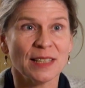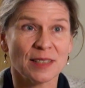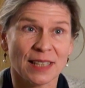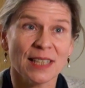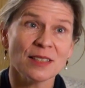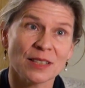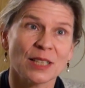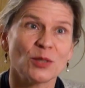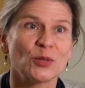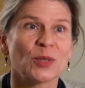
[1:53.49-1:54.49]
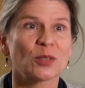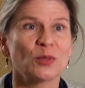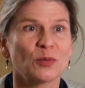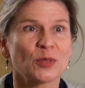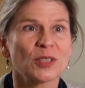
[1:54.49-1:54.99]
ETS here at Utrecht
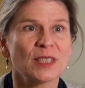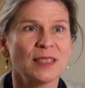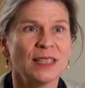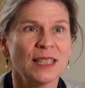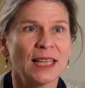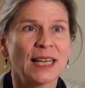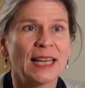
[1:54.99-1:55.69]
University,